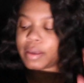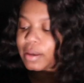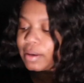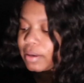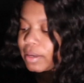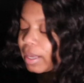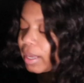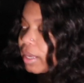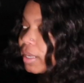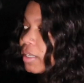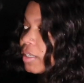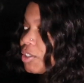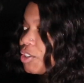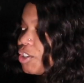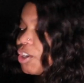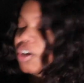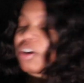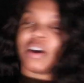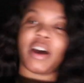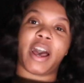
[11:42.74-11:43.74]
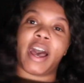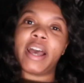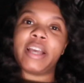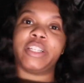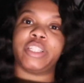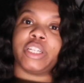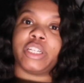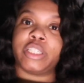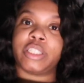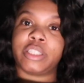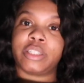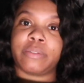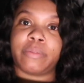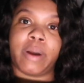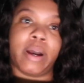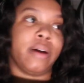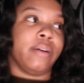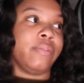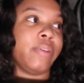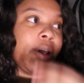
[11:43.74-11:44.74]
Okay, so I just
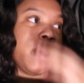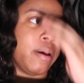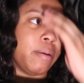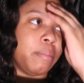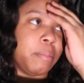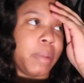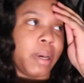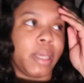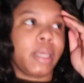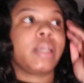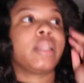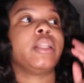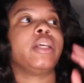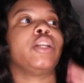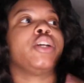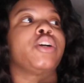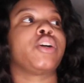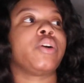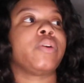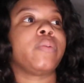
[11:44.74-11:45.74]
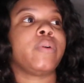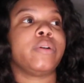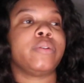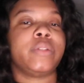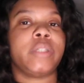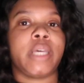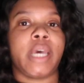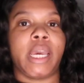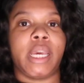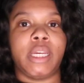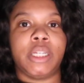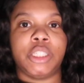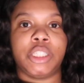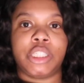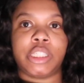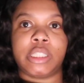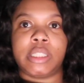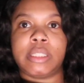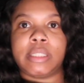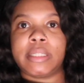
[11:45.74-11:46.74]
arrived at my clinical
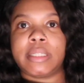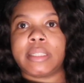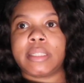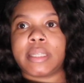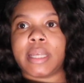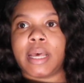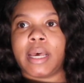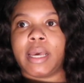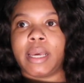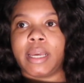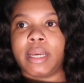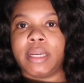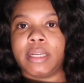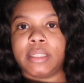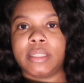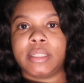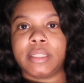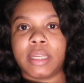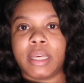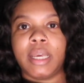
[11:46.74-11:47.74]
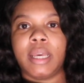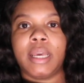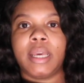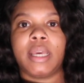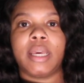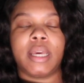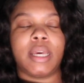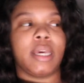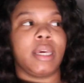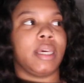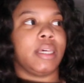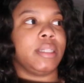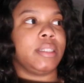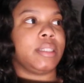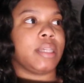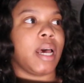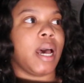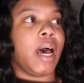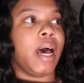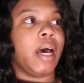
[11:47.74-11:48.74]
rotation site.
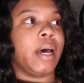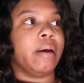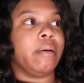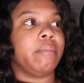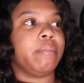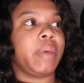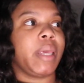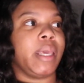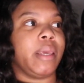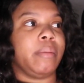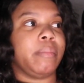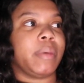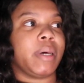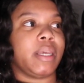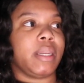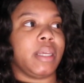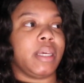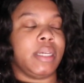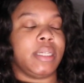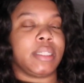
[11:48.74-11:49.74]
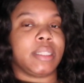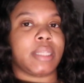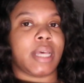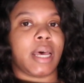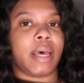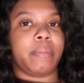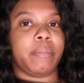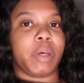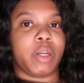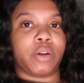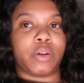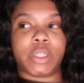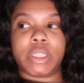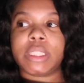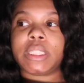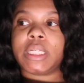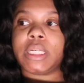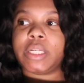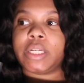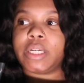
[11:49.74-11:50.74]
It's um, Piedmont Eastside Medical
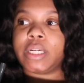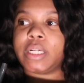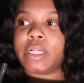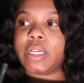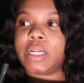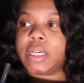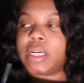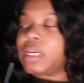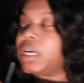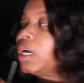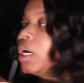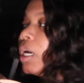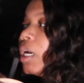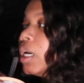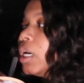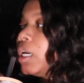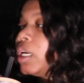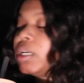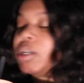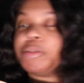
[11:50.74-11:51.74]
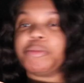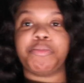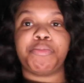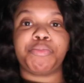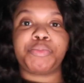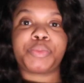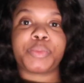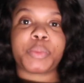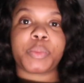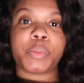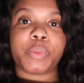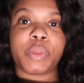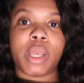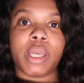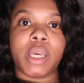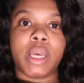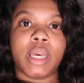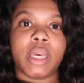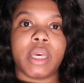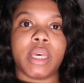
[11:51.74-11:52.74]
Center. Um,
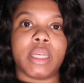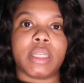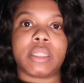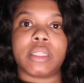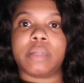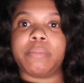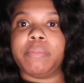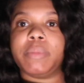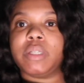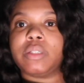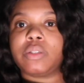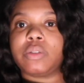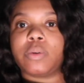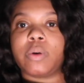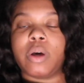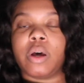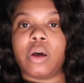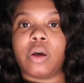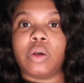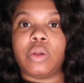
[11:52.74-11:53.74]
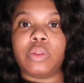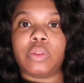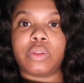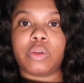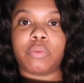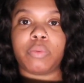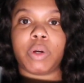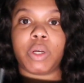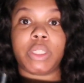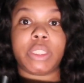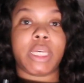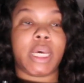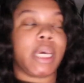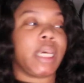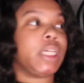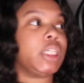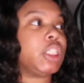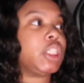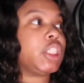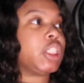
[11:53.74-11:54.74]
it's the mental health
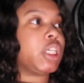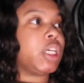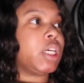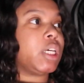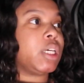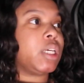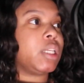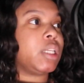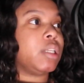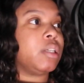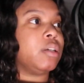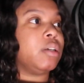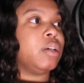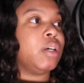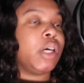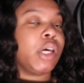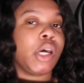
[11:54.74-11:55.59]
rotation.